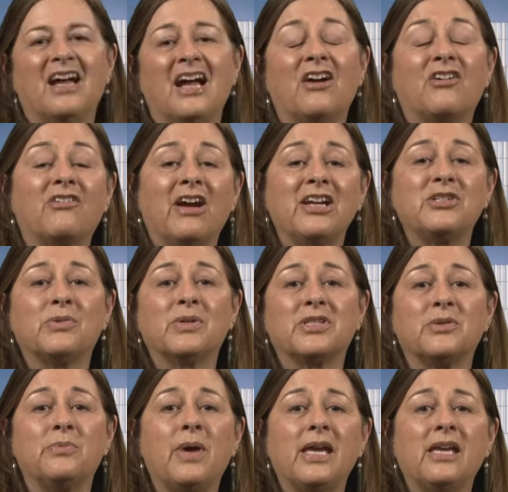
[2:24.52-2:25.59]
Our graduates
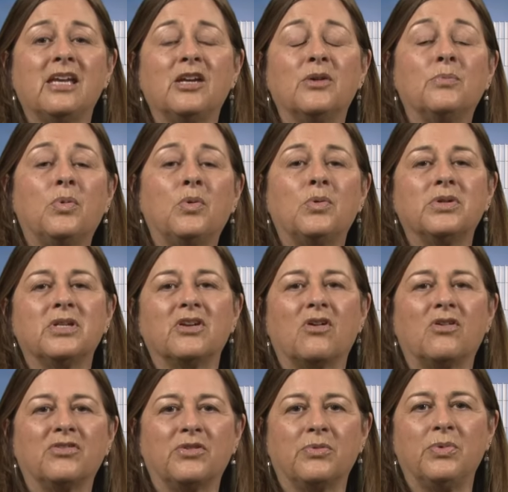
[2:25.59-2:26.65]
are making important
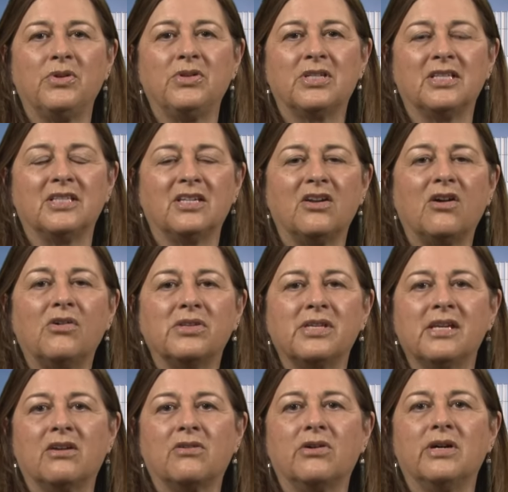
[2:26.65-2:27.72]
contributions in
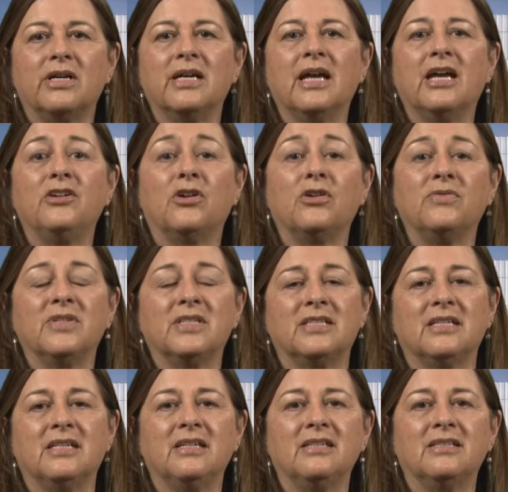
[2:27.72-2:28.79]
Aotearoa and
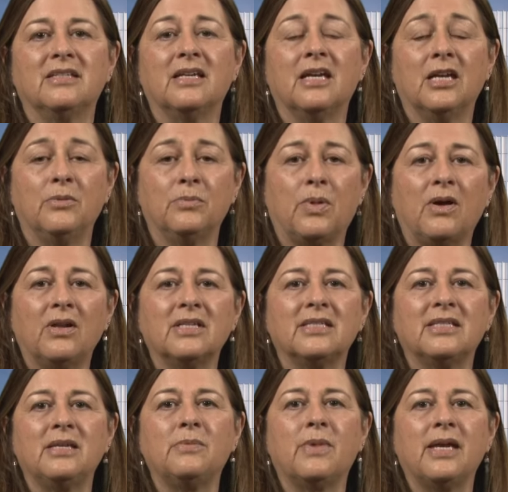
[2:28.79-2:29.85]
overseas in
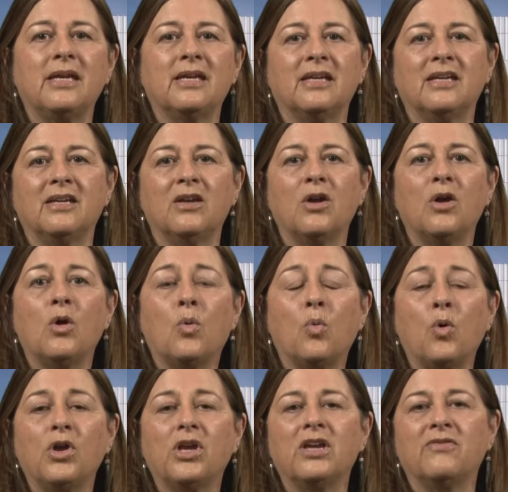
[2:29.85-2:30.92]
policy making,
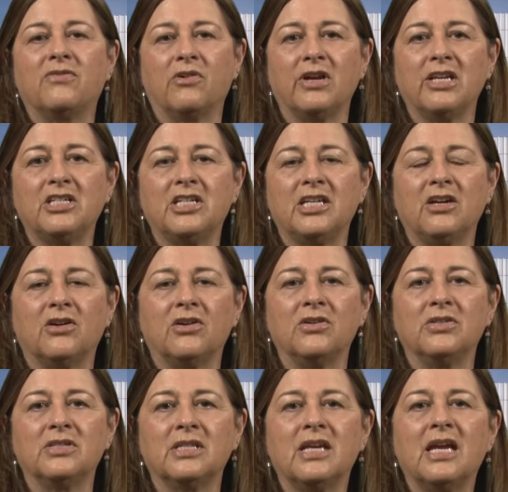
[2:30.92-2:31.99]
working for
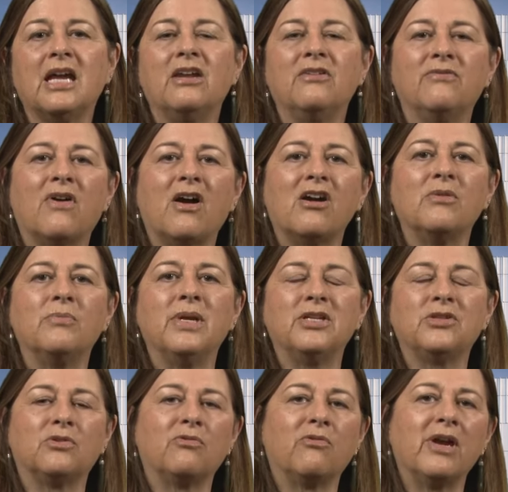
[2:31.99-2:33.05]
NGOs,
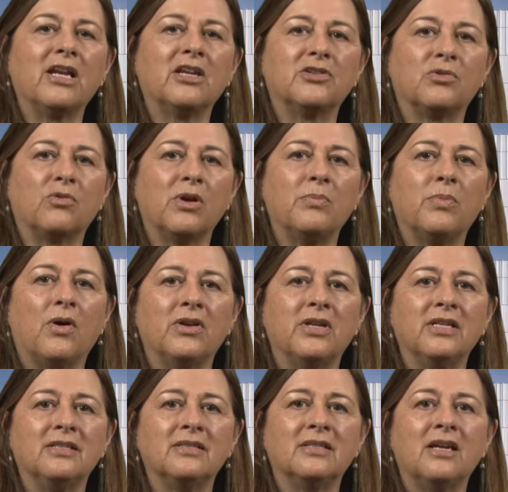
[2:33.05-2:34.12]
environmental regulatory
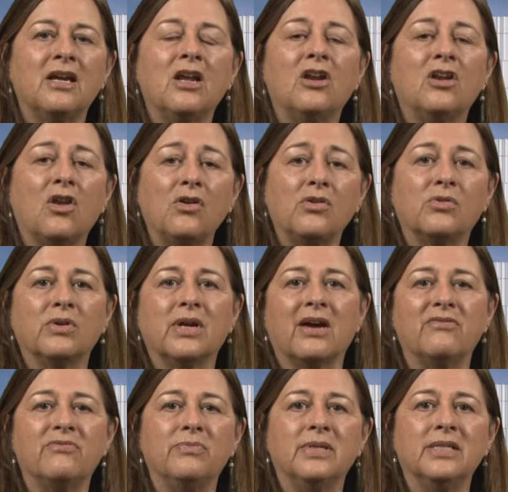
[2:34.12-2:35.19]
bodies, local
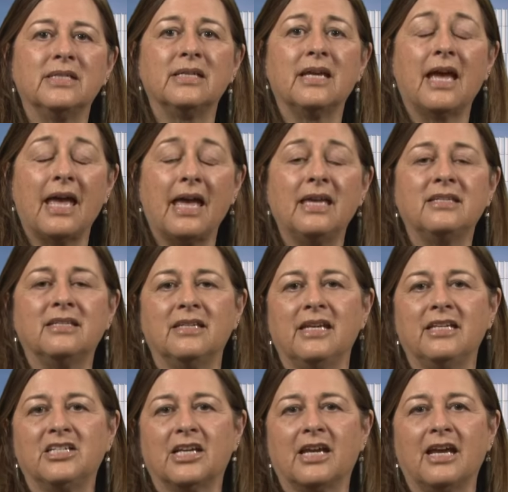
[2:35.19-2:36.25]
government, and in
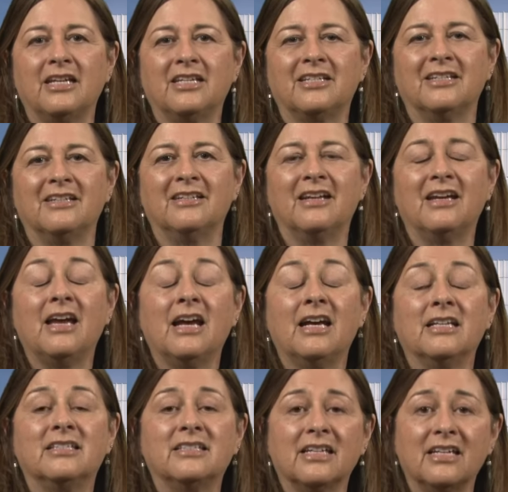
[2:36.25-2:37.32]
education. A
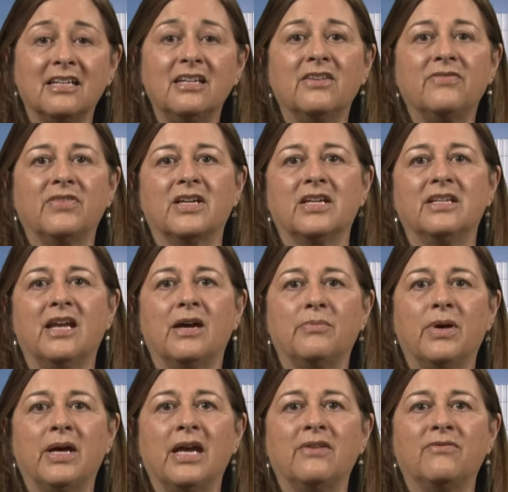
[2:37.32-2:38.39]
significant
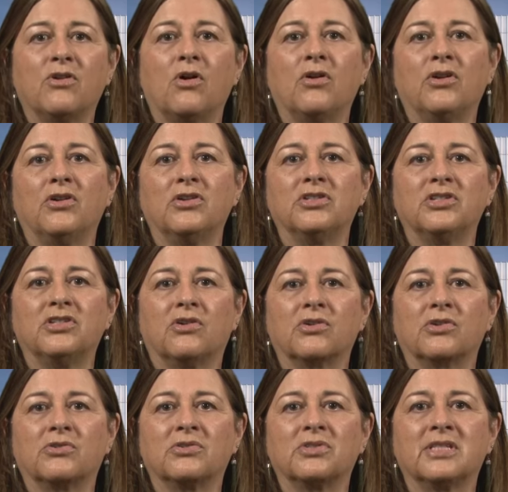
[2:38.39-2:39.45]
number have gone on to
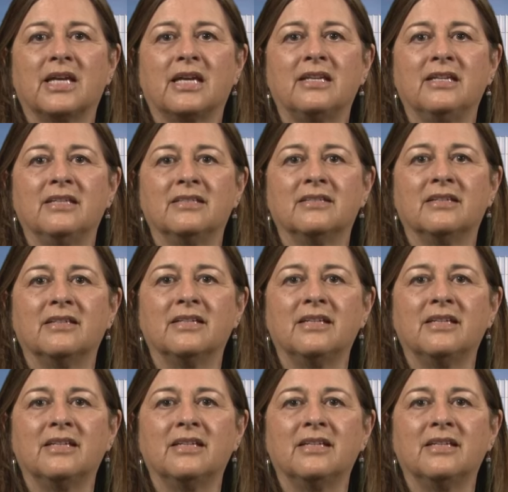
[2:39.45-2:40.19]
doctoral studies.